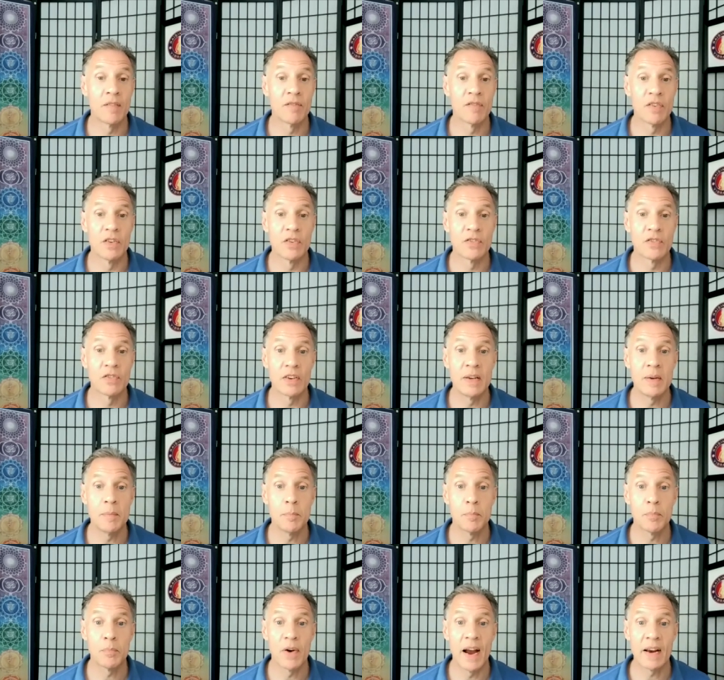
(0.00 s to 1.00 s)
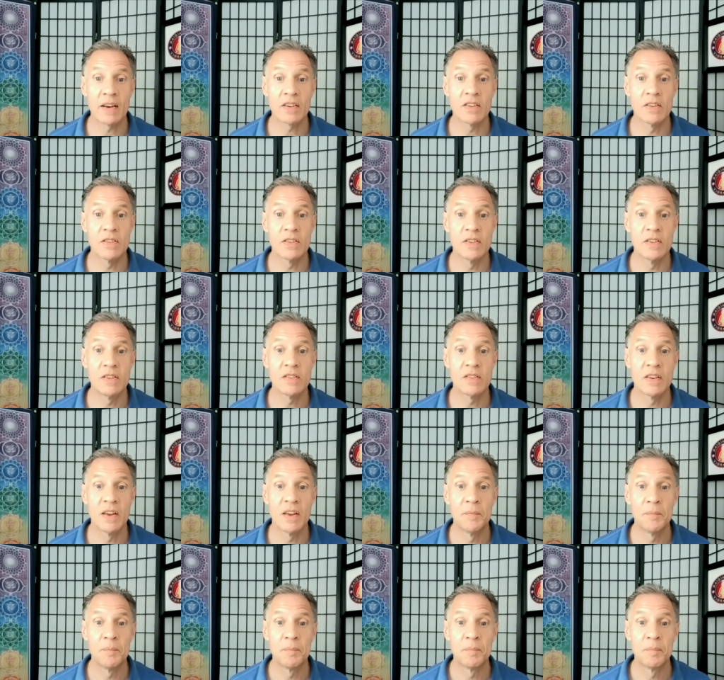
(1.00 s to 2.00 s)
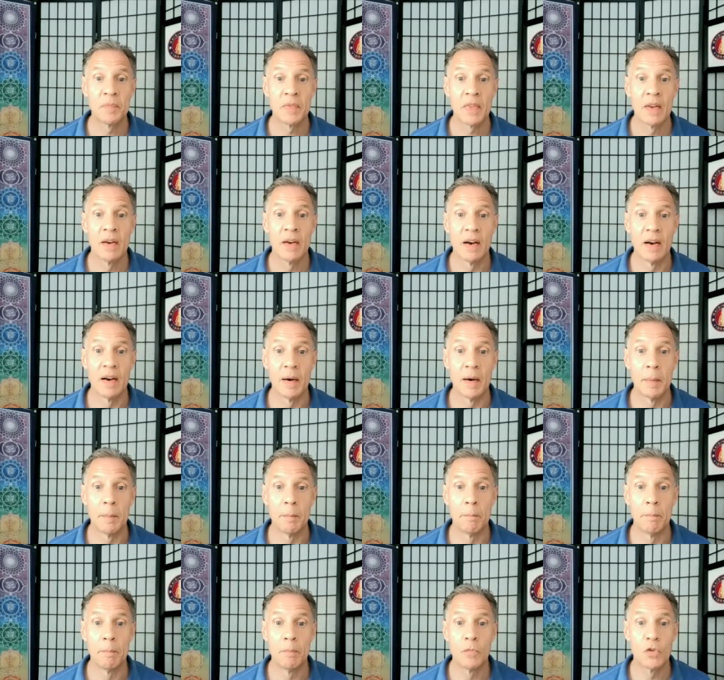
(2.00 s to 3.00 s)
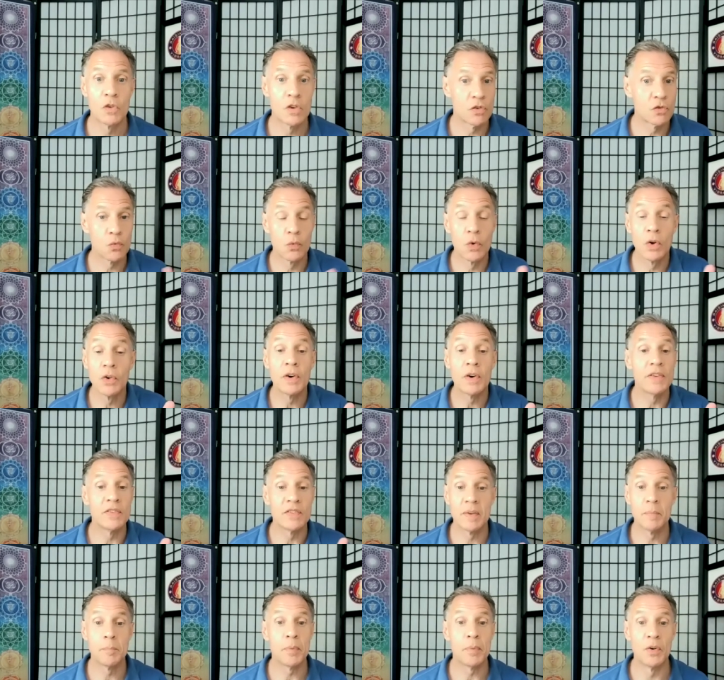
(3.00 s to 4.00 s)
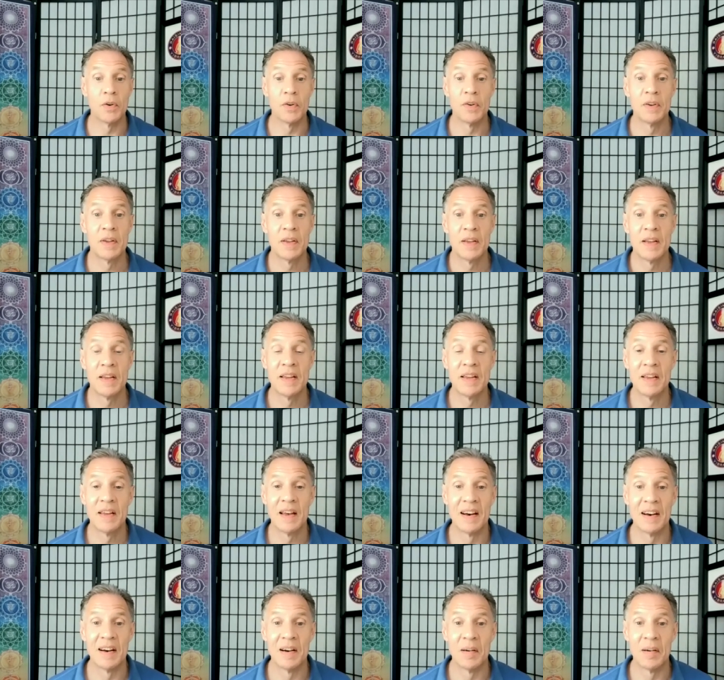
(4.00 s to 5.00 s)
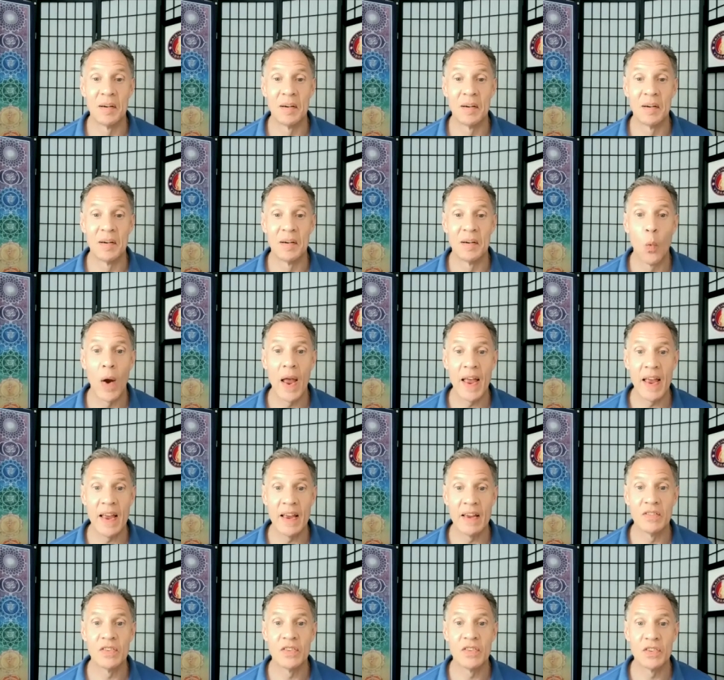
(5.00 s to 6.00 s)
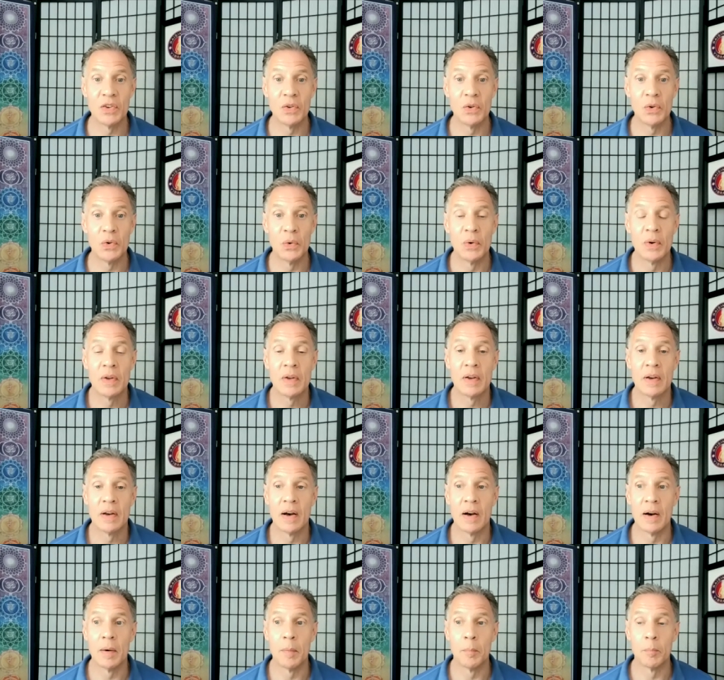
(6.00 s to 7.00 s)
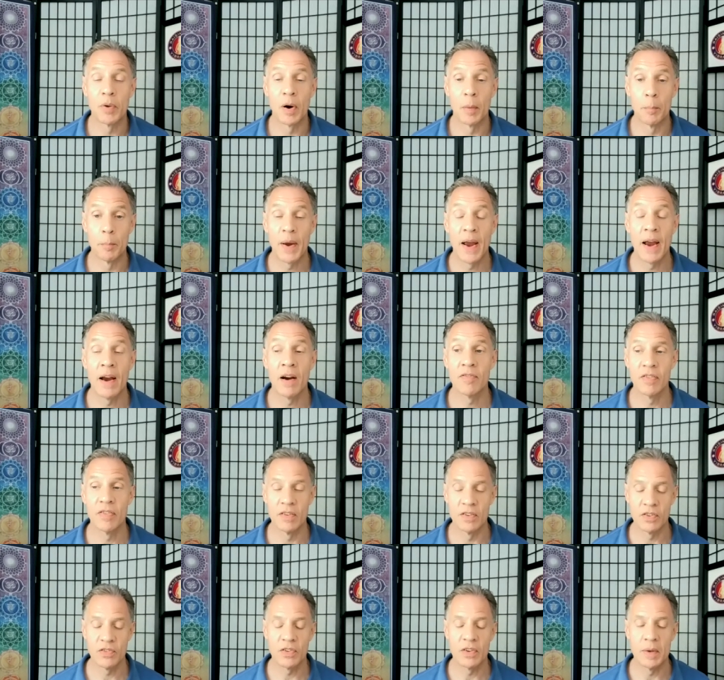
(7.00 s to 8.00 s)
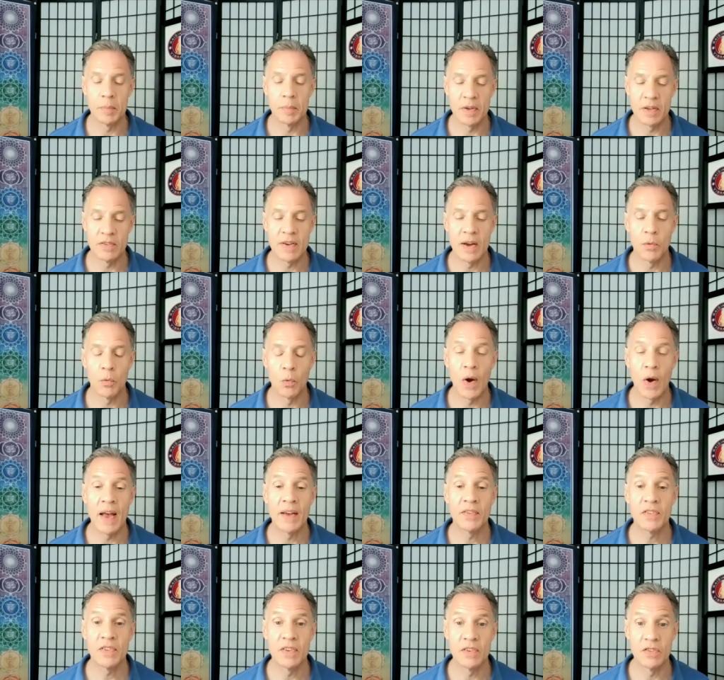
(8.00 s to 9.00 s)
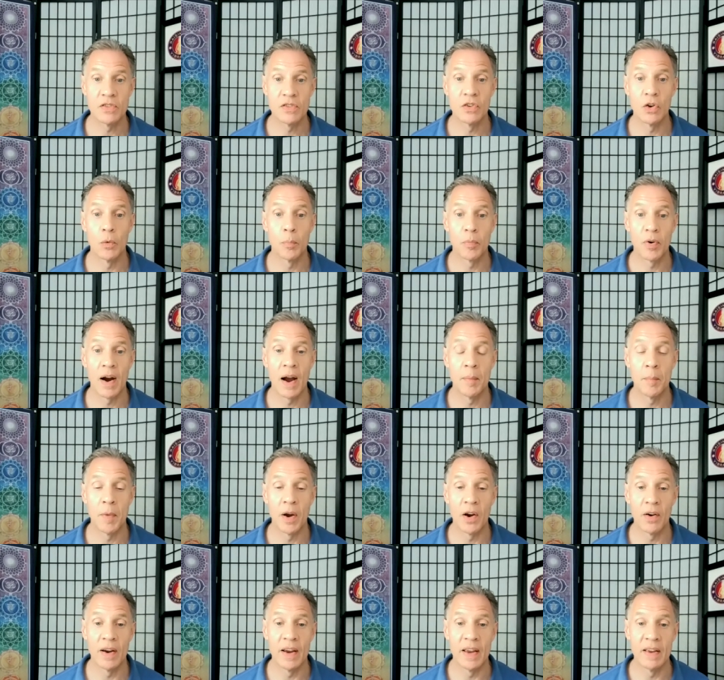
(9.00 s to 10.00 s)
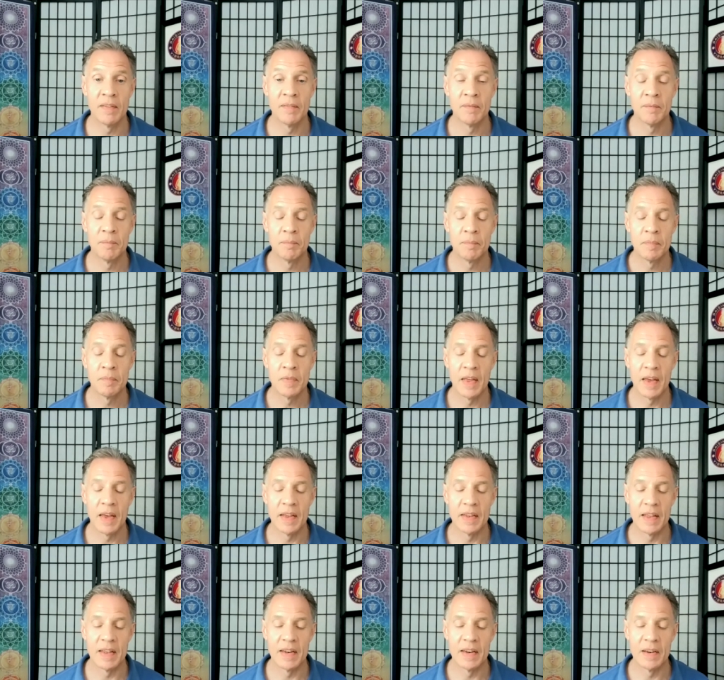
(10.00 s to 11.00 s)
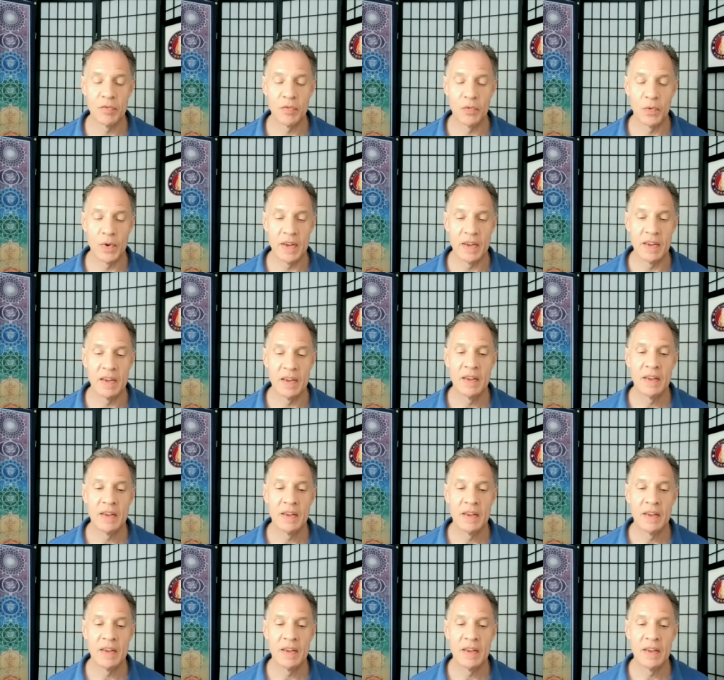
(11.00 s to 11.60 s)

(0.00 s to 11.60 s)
for sleep practices, just really simple ways to prepare for sleep, because that rest is so primary. And then if we